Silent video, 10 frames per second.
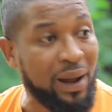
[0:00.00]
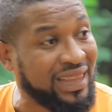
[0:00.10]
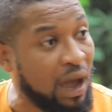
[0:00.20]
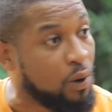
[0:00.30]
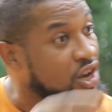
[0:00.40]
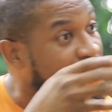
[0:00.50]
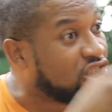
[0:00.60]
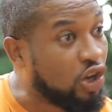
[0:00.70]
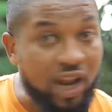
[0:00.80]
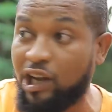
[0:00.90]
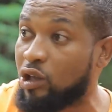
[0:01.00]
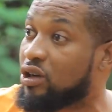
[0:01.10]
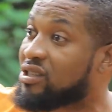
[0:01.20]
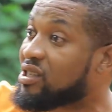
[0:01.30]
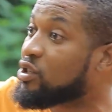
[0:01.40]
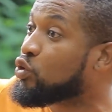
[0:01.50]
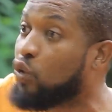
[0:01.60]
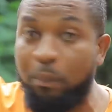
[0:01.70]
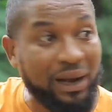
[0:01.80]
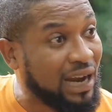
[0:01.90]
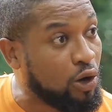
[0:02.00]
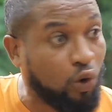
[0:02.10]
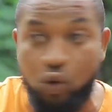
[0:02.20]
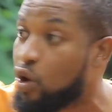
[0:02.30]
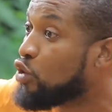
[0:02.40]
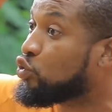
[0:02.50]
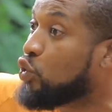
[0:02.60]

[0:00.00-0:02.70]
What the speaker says: up and down, she's only going to the city to do bakayoko,